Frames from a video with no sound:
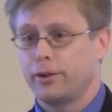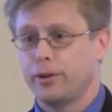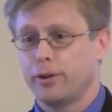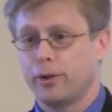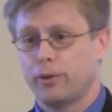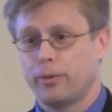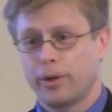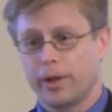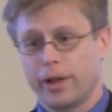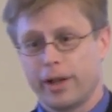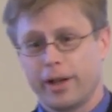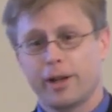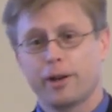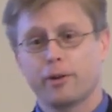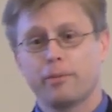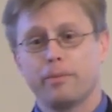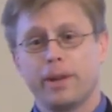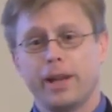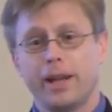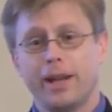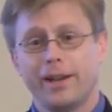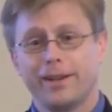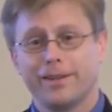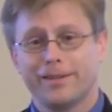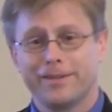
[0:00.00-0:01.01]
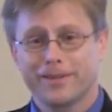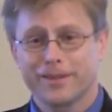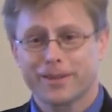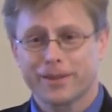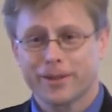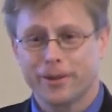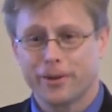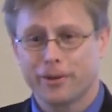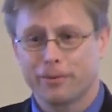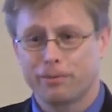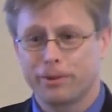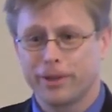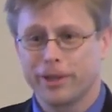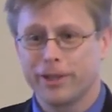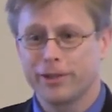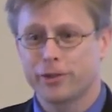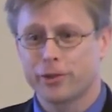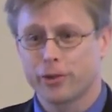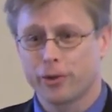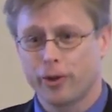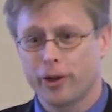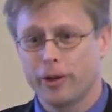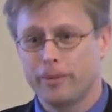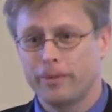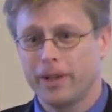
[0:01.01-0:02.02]
you don't want to hear me, so please
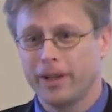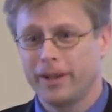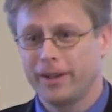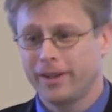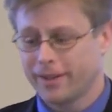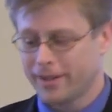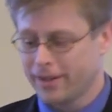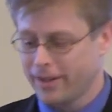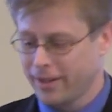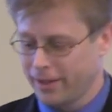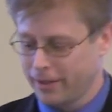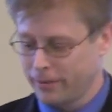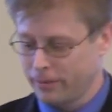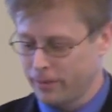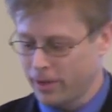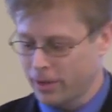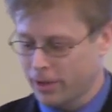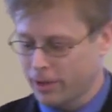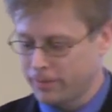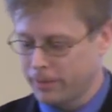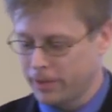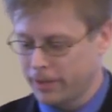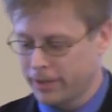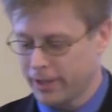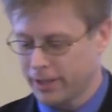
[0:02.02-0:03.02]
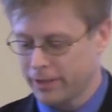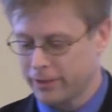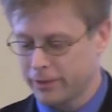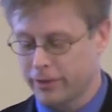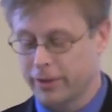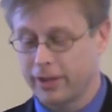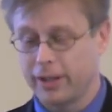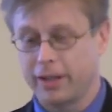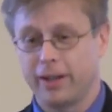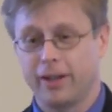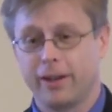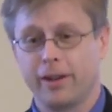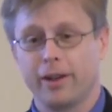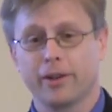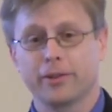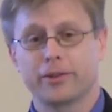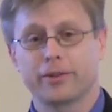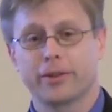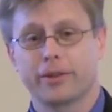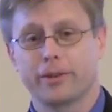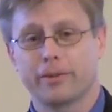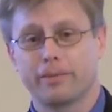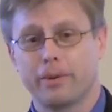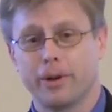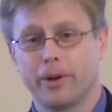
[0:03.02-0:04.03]
join me in welcoming Dr. Gudiño
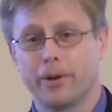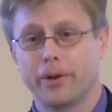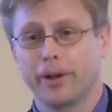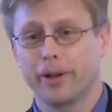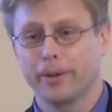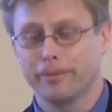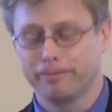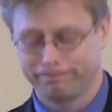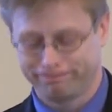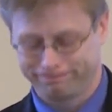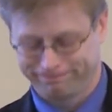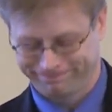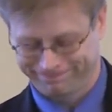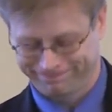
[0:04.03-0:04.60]
to the podium.